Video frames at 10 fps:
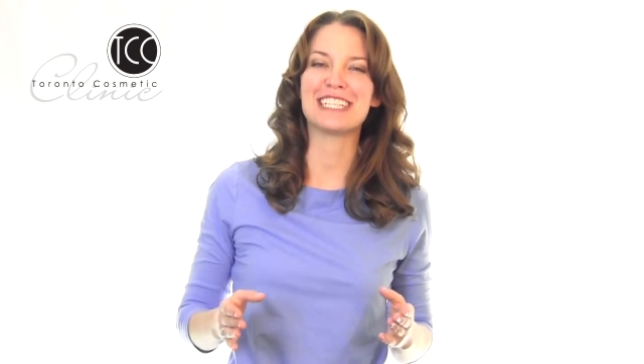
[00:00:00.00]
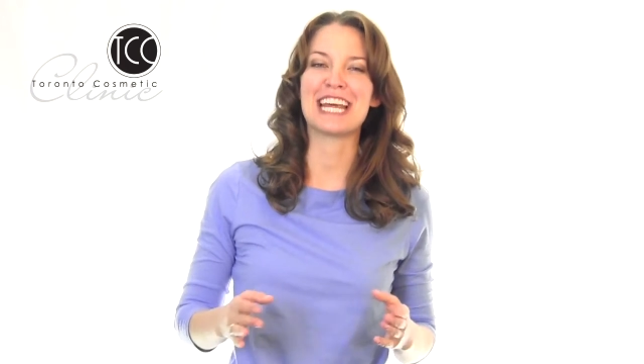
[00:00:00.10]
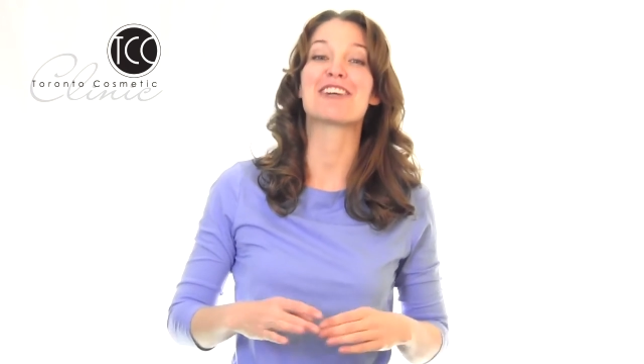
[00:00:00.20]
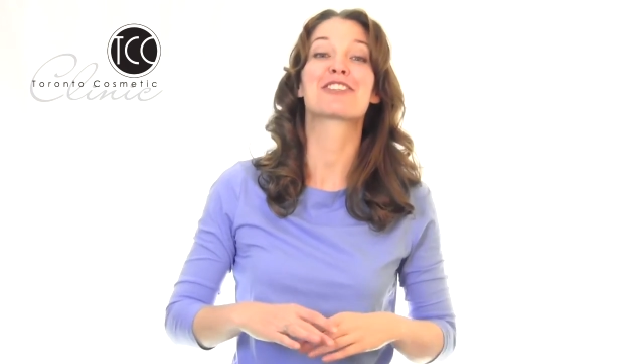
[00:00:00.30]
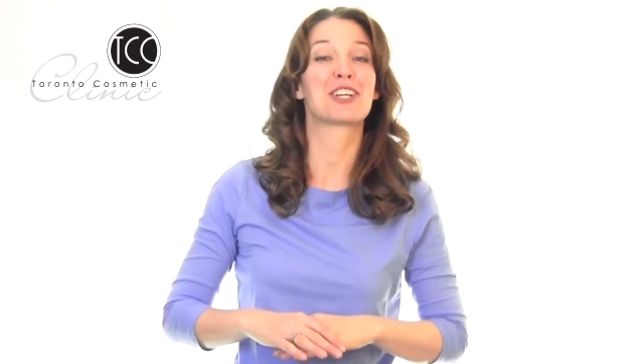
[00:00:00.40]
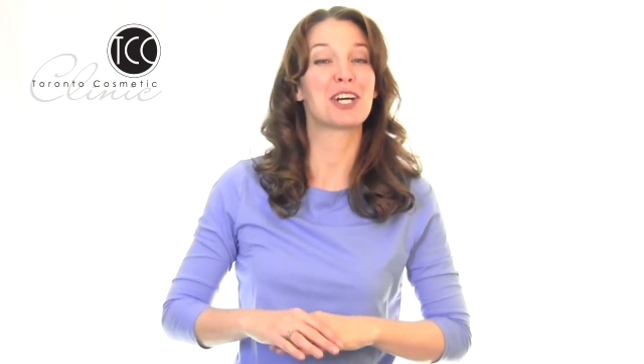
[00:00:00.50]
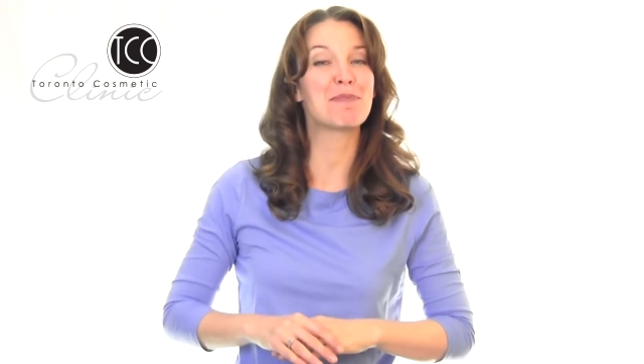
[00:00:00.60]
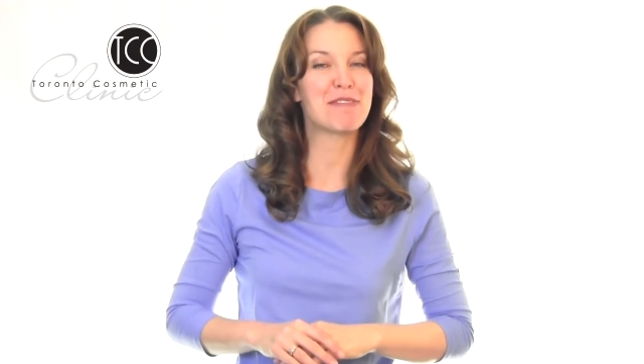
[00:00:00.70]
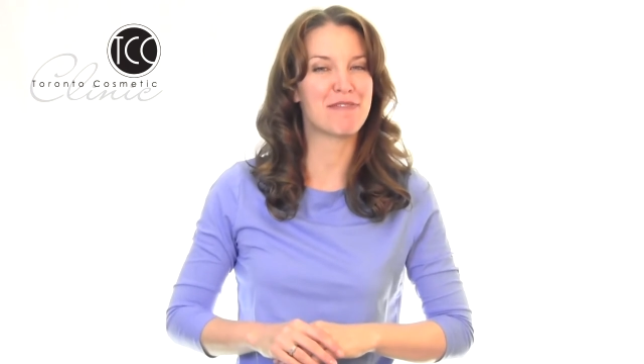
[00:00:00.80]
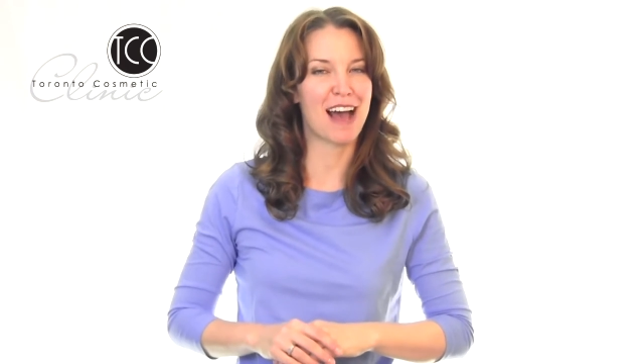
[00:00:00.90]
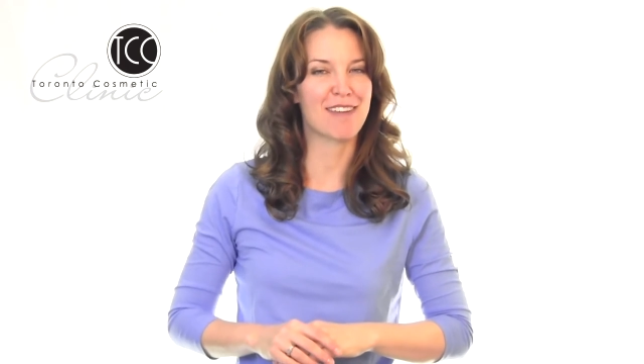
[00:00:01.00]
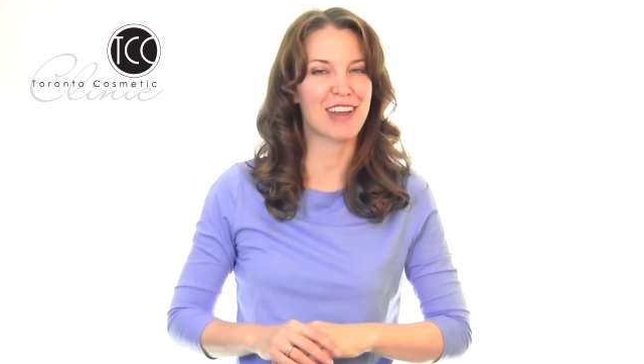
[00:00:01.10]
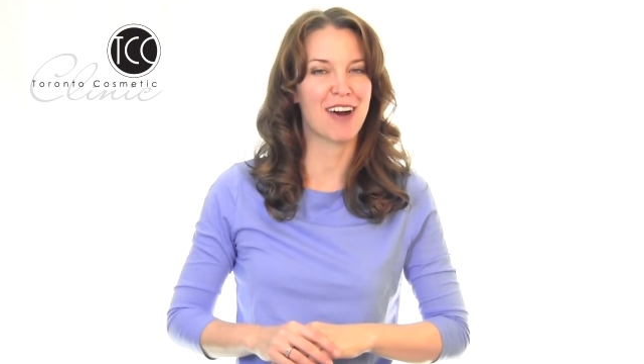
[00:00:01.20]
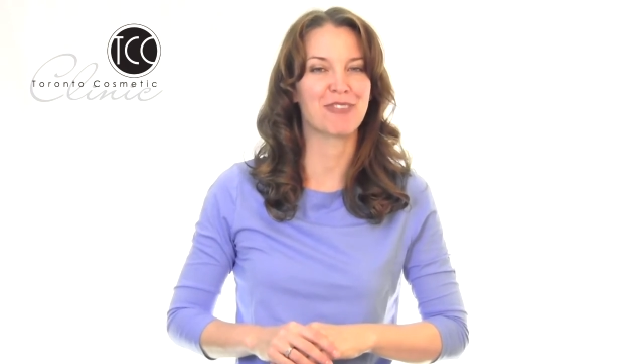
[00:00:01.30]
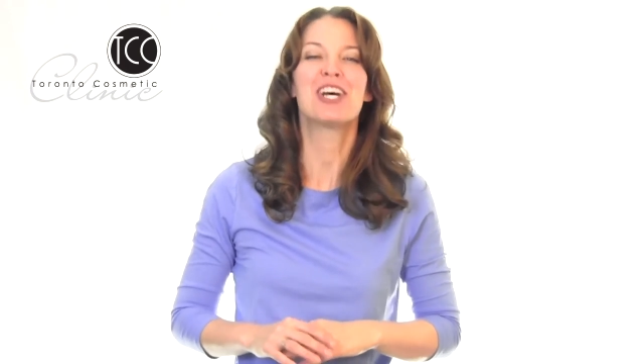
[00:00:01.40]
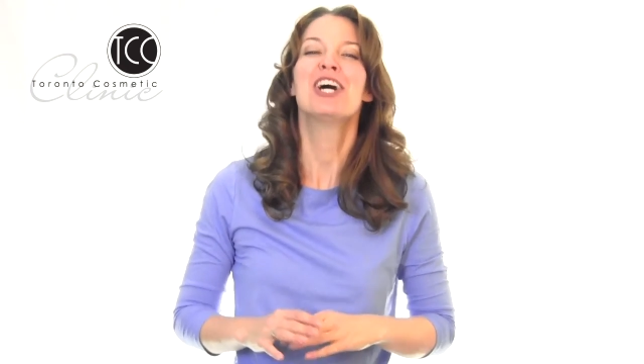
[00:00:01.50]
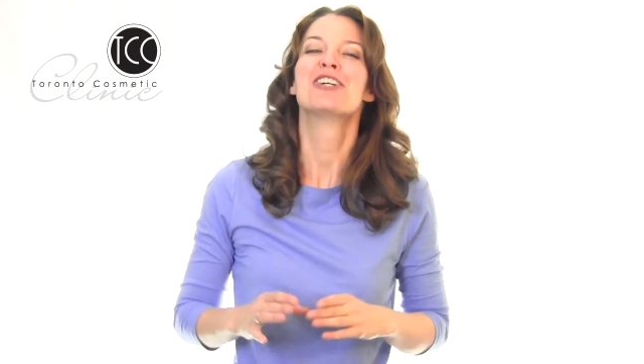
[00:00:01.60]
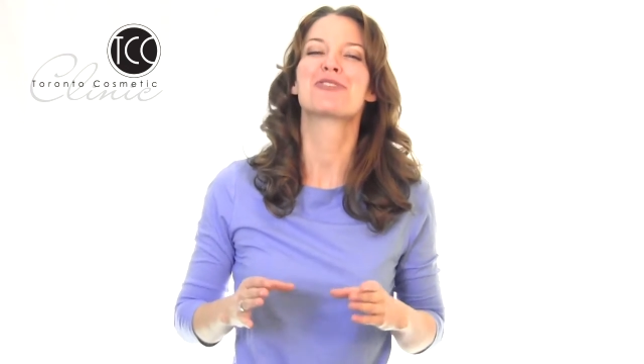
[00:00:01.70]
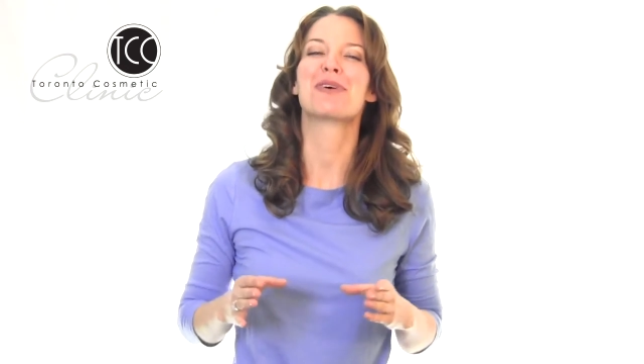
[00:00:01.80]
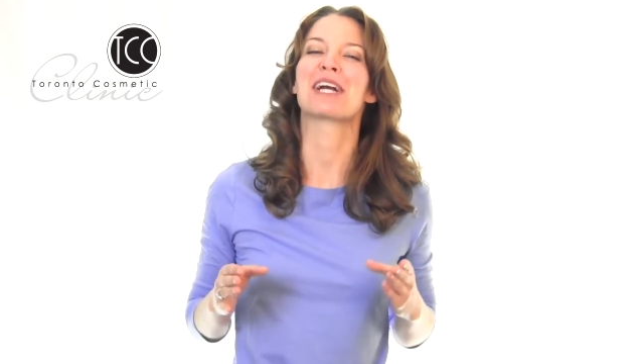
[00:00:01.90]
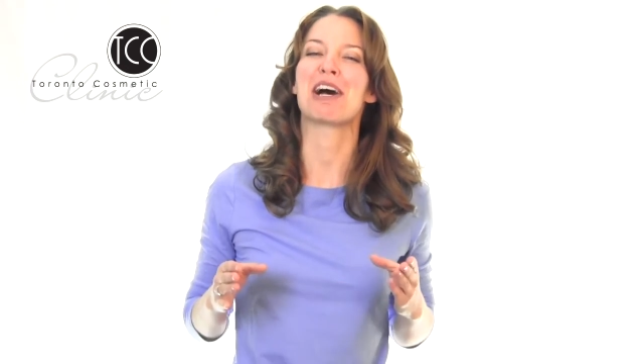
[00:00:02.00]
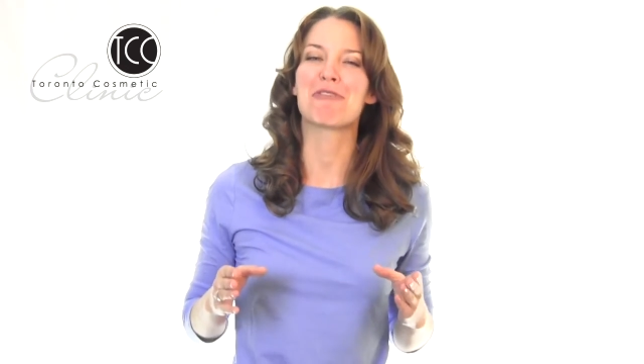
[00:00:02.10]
details could be found out during